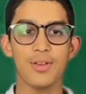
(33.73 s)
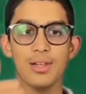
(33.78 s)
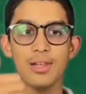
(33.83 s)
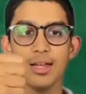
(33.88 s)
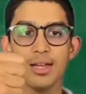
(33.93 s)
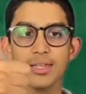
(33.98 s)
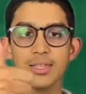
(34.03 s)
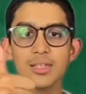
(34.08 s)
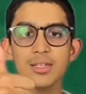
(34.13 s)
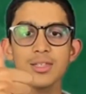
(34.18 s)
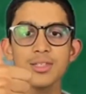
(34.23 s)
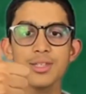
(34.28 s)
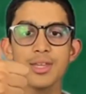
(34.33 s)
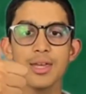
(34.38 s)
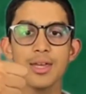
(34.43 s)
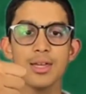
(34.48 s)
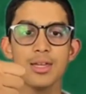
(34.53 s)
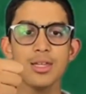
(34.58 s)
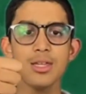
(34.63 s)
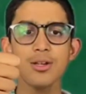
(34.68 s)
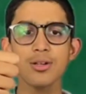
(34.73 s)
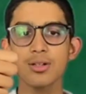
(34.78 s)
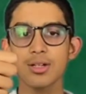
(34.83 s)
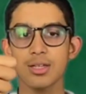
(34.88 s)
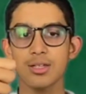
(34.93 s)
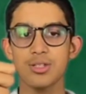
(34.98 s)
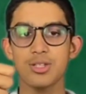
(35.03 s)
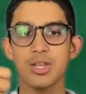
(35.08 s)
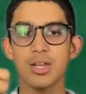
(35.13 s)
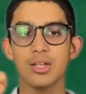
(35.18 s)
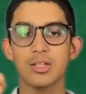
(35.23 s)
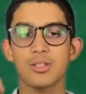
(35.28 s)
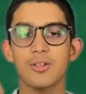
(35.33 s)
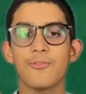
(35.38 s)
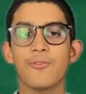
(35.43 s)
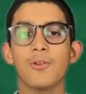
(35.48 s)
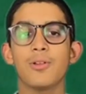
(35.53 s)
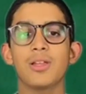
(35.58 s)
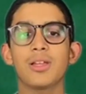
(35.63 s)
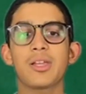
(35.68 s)
you like it, you can take the
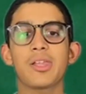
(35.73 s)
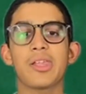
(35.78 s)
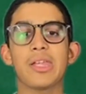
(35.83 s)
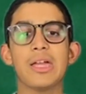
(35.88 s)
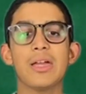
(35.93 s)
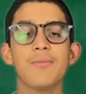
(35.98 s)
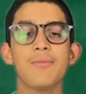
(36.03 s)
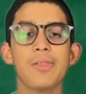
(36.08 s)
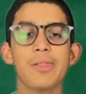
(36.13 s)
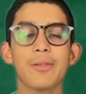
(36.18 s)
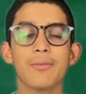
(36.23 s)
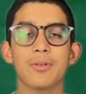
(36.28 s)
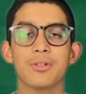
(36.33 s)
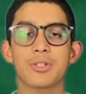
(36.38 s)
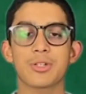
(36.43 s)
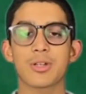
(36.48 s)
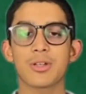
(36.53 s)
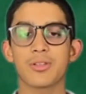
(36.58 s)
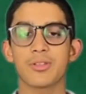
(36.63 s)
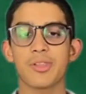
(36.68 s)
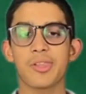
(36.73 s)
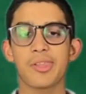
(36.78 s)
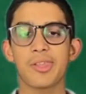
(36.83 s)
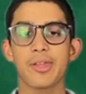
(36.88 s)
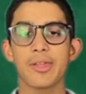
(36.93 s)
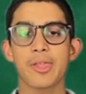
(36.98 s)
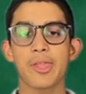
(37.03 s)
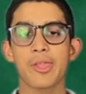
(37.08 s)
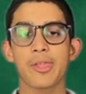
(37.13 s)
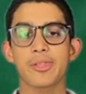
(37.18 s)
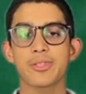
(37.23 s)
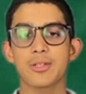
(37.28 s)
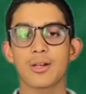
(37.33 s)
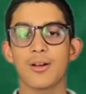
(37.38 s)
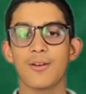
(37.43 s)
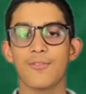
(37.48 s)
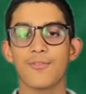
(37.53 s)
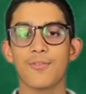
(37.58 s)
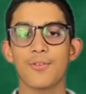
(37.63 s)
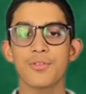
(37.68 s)
full exams, which consist
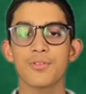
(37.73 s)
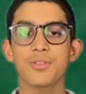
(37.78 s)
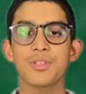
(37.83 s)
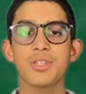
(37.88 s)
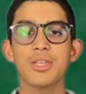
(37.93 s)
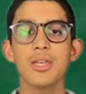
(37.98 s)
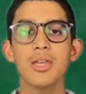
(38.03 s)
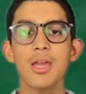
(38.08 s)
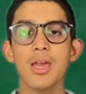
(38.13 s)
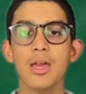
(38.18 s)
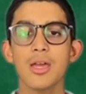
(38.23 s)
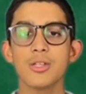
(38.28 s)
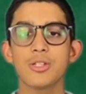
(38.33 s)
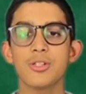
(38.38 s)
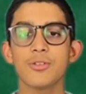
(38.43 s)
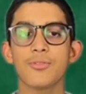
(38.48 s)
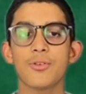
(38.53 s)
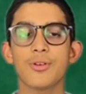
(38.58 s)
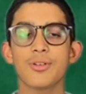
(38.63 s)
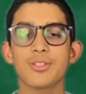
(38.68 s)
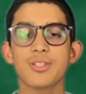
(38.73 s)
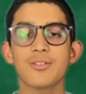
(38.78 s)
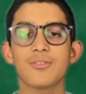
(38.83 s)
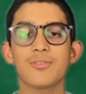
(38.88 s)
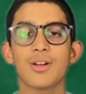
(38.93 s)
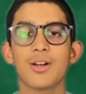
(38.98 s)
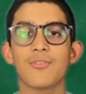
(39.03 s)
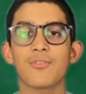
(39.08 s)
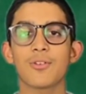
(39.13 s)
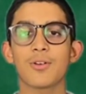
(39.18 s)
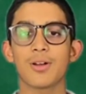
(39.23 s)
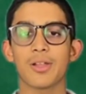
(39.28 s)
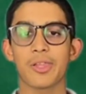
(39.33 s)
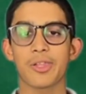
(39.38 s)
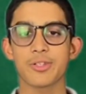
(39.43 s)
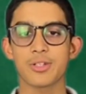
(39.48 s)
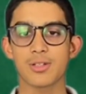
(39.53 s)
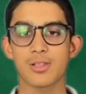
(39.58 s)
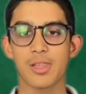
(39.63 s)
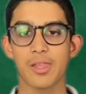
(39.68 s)
of 40 to 45
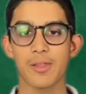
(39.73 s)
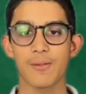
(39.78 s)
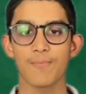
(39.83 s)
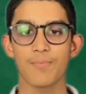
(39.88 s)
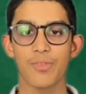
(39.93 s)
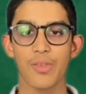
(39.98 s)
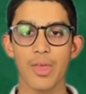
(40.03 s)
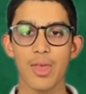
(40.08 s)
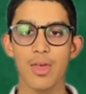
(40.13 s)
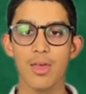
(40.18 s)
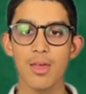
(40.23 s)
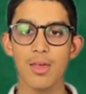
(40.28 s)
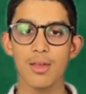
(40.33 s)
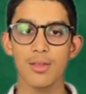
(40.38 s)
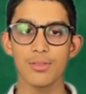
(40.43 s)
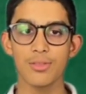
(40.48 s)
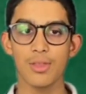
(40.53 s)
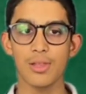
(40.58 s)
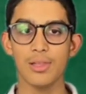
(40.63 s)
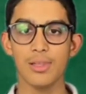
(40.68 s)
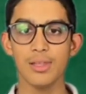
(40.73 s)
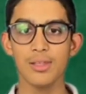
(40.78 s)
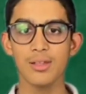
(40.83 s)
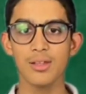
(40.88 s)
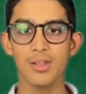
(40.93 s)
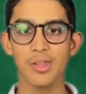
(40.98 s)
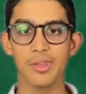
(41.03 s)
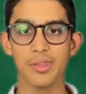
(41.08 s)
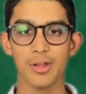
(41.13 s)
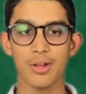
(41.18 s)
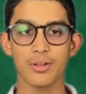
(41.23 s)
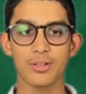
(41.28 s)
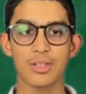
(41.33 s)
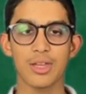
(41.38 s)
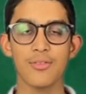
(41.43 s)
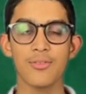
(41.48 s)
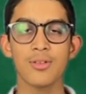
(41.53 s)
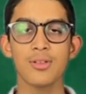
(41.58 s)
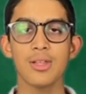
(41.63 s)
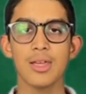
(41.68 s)
questions. The links are
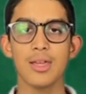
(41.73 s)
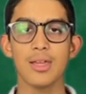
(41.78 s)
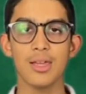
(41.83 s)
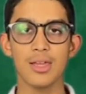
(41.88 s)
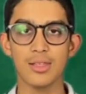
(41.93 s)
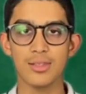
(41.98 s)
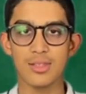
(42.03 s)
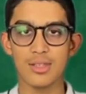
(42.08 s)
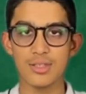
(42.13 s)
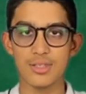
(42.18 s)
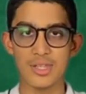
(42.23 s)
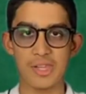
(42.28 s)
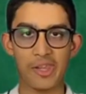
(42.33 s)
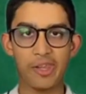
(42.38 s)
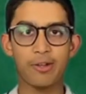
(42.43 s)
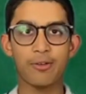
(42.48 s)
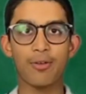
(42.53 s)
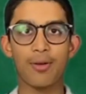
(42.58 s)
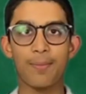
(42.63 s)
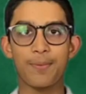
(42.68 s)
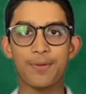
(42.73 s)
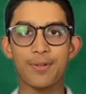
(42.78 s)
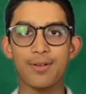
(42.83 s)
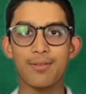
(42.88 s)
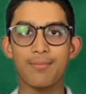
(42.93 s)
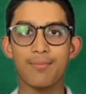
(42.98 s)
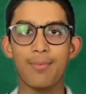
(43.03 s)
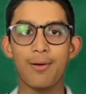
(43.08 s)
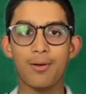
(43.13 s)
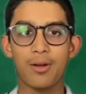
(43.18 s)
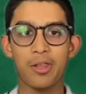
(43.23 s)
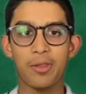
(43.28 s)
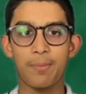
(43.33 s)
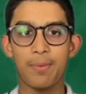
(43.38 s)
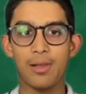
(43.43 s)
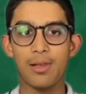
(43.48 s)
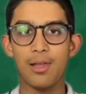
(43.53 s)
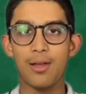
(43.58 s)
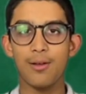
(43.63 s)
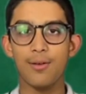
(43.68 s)
given in the description box
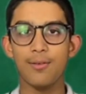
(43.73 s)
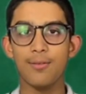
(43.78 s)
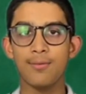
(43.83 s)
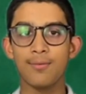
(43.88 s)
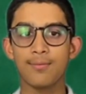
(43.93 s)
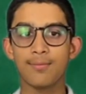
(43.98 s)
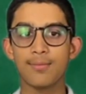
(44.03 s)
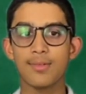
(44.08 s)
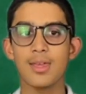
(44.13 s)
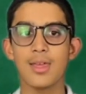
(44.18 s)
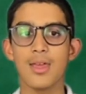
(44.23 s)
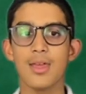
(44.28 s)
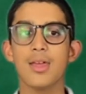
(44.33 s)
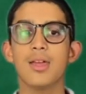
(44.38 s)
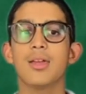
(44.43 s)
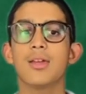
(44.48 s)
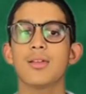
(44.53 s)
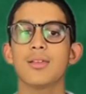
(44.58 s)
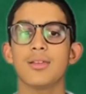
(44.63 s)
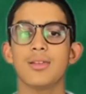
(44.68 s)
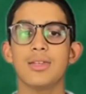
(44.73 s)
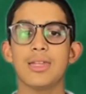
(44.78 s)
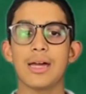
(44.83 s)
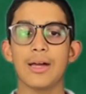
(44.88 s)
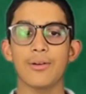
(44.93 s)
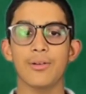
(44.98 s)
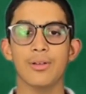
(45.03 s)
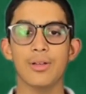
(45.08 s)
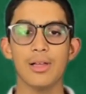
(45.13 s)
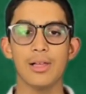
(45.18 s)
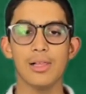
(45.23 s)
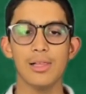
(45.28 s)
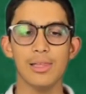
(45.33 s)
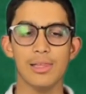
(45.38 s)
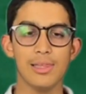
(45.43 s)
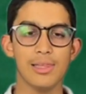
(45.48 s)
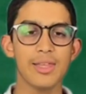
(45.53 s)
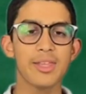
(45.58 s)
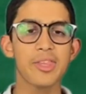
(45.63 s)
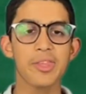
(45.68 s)
below. Now,
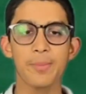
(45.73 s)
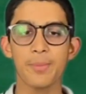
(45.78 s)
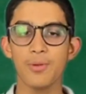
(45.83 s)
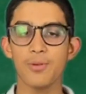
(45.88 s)
let's